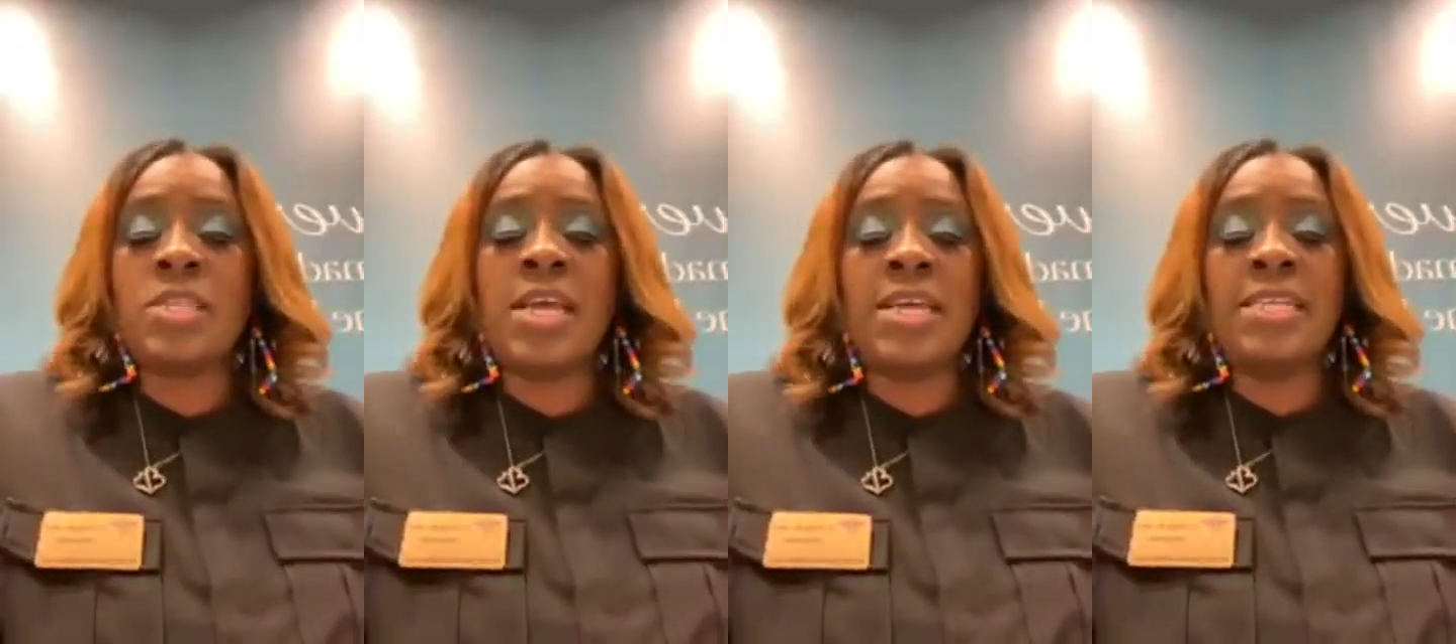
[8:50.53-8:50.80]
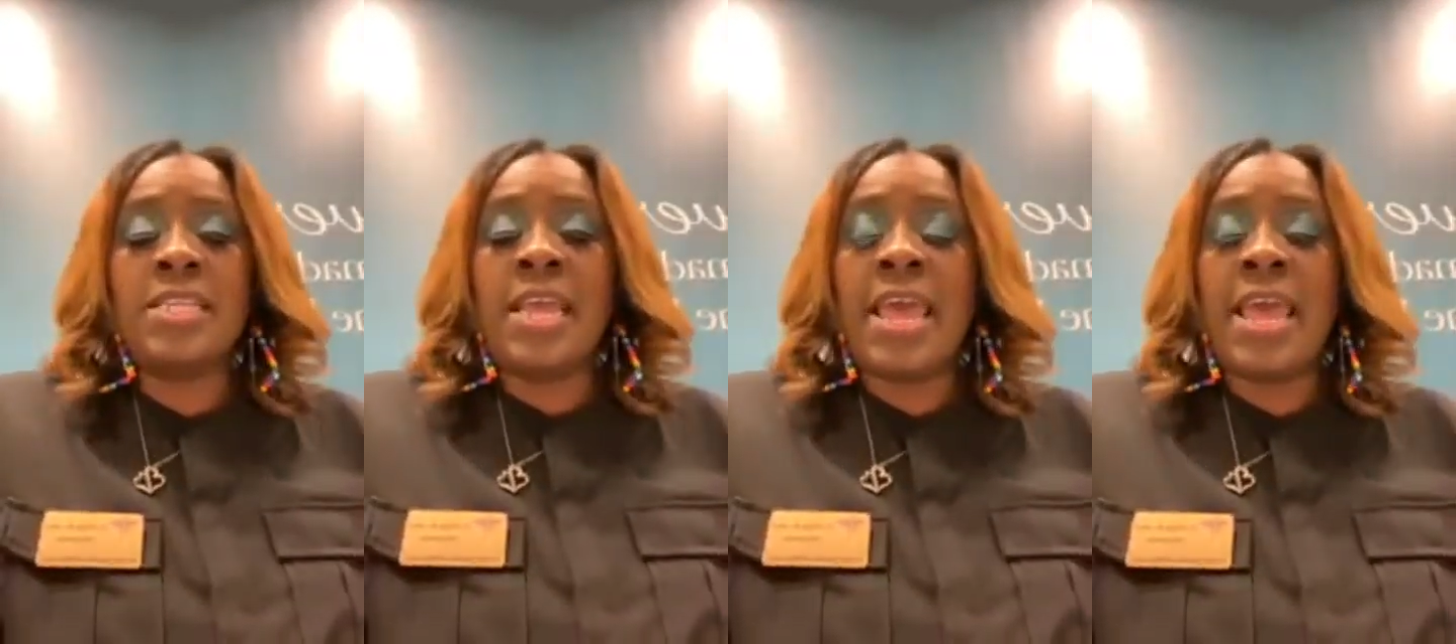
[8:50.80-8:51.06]

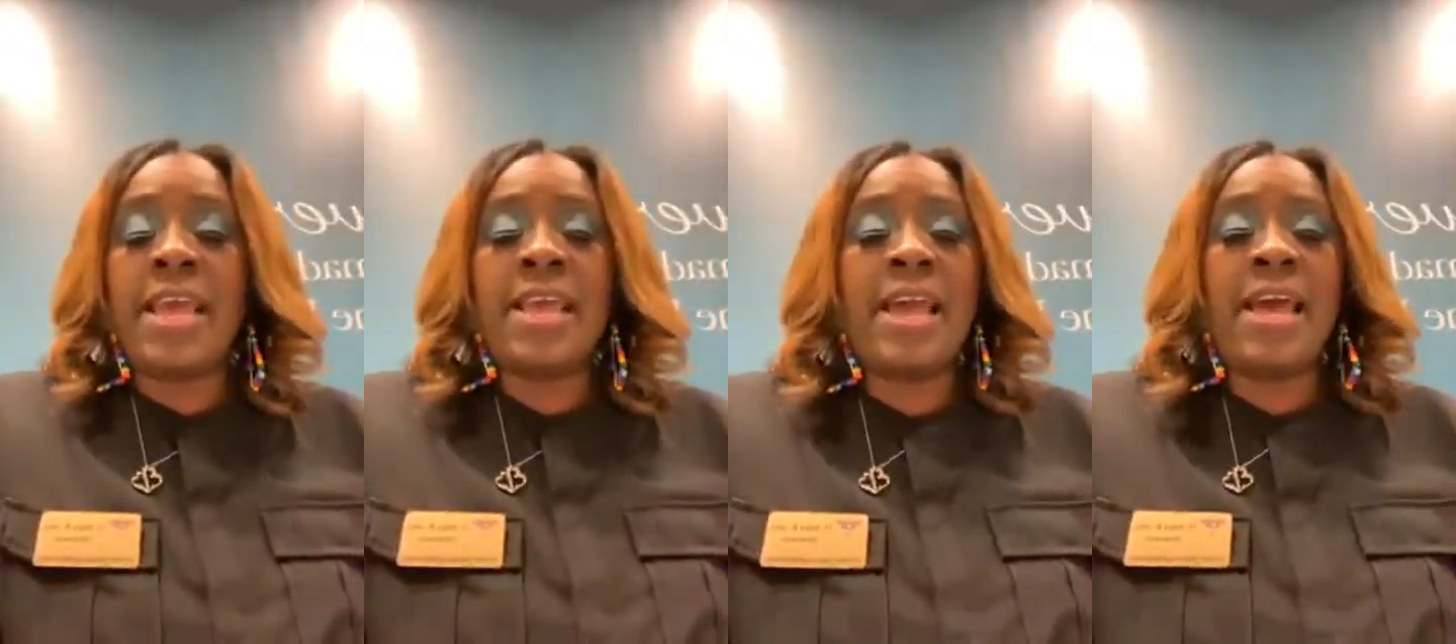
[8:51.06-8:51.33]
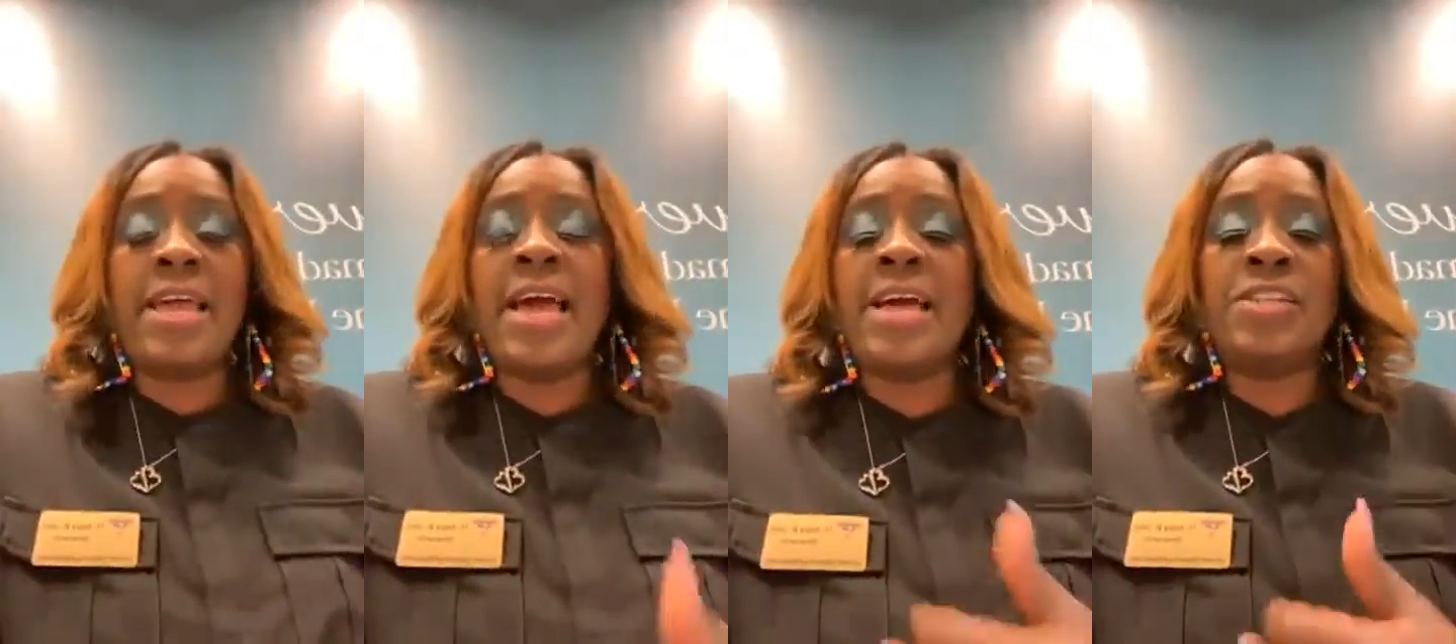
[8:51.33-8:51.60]
like that?
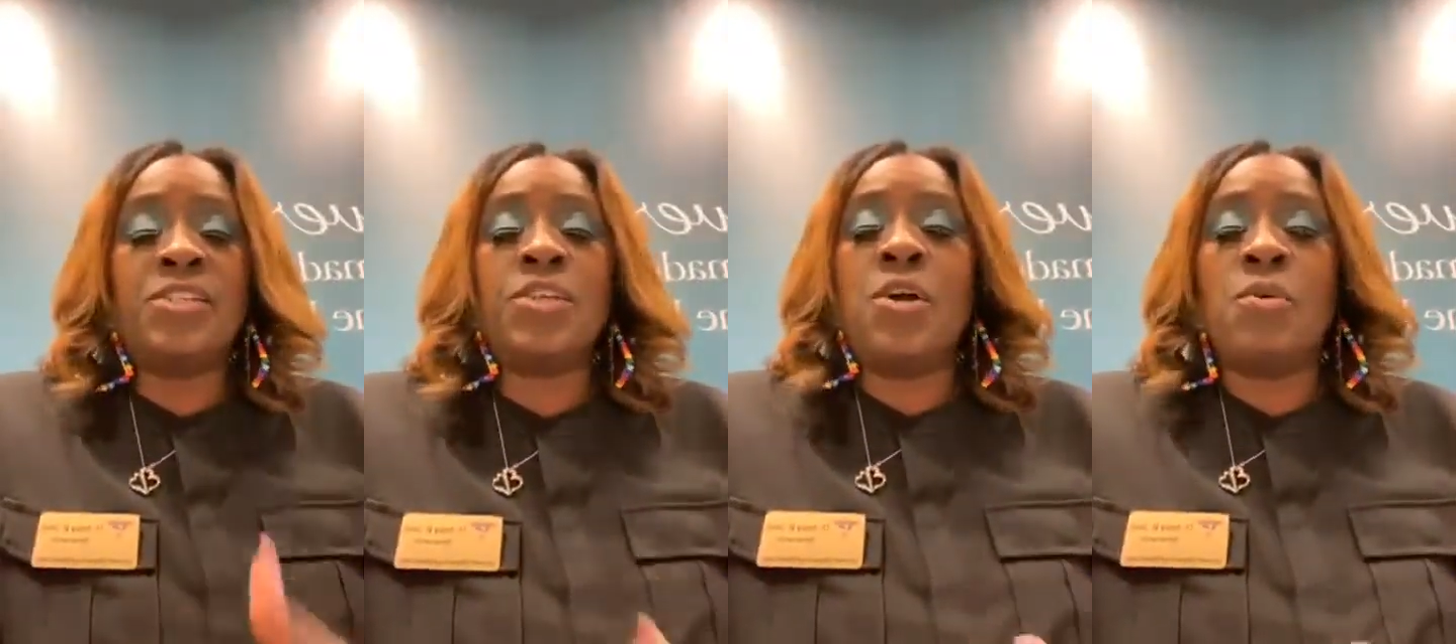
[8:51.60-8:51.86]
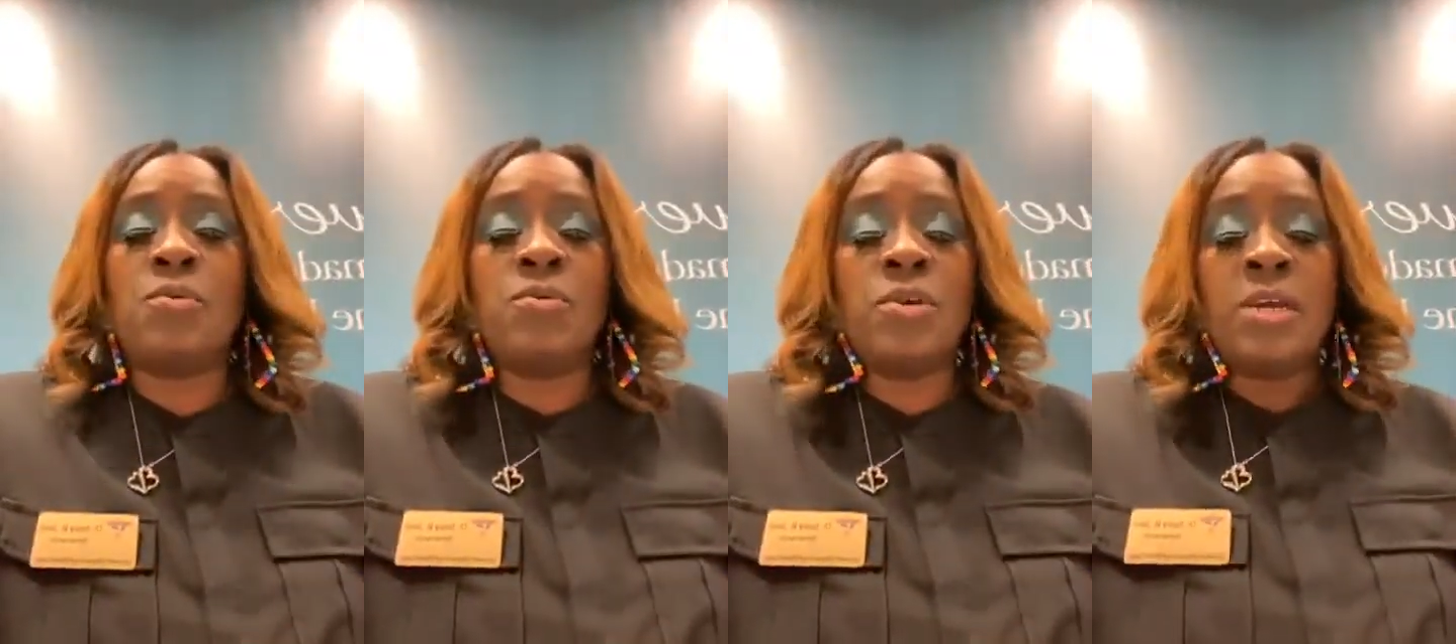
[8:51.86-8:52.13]
I
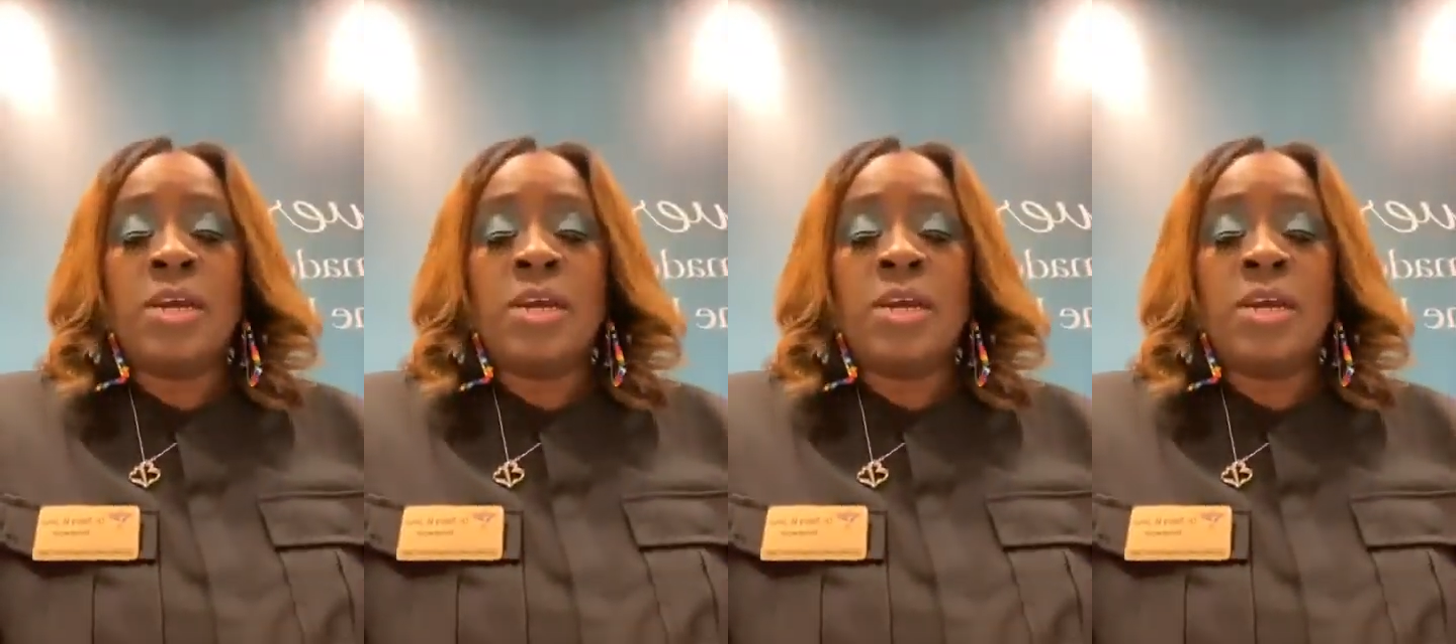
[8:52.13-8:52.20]
don't.